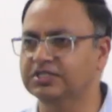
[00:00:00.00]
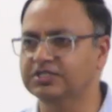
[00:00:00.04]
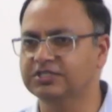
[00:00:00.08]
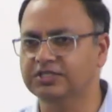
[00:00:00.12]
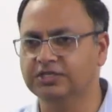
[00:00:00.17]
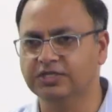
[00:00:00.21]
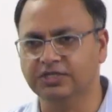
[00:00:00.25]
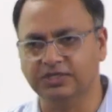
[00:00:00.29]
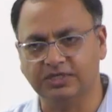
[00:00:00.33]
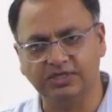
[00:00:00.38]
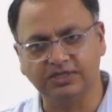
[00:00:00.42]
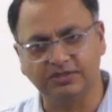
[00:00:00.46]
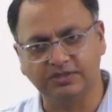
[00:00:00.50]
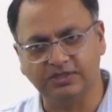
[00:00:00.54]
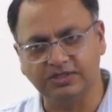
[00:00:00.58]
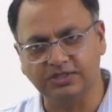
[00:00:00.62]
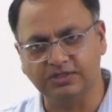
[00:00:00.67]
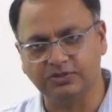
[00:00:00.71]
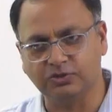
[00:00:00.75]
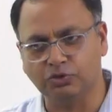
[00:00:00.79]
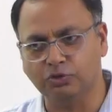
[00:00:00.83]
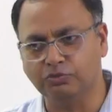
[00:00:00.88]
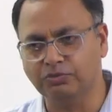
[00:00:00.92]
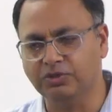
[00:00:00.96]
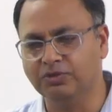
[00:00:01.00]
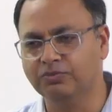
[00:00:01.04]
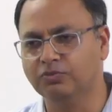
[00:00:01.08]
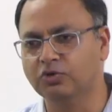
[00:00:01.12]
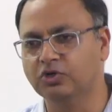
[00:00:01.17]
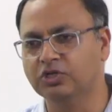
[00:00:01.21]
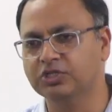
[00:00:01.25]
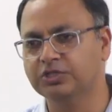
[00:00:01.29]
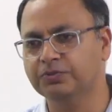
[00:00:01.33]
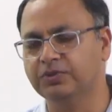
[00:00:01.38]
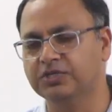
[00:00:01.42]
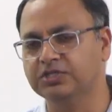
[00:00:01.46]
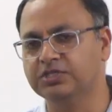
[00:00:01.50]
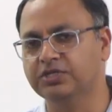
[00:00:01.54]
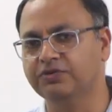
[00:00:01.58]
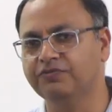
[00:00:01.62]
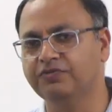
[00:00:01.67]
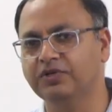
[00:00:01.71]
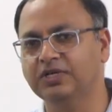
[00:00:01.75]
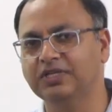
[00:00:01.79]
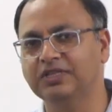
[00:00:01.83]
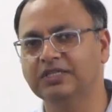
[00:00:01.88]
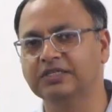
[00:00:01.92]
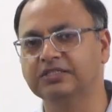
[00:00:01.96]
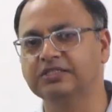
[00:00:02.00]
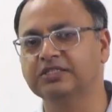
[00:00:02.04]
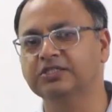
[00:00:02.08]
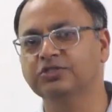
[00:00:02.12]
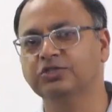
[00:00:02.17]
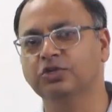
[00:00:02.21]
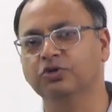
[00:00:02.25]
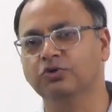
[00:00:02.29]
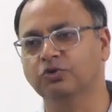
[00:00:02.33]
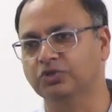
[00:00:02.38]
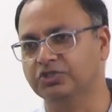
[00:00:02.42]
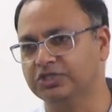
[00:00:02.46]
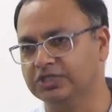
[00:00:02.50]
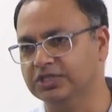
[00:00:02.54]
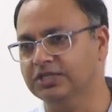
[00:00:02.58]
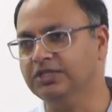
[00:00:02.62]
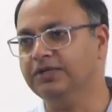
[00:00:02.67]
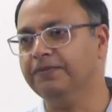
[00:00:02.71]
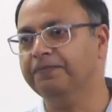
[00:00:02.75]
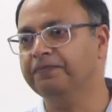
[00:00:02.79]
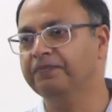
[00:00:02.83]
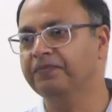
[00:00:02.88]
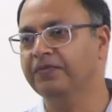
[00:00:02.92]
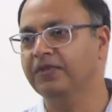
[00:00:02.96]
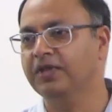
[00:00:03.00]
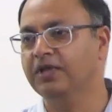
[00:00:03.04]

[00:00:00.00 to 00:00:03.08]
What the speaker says: To be more specific, this is the question,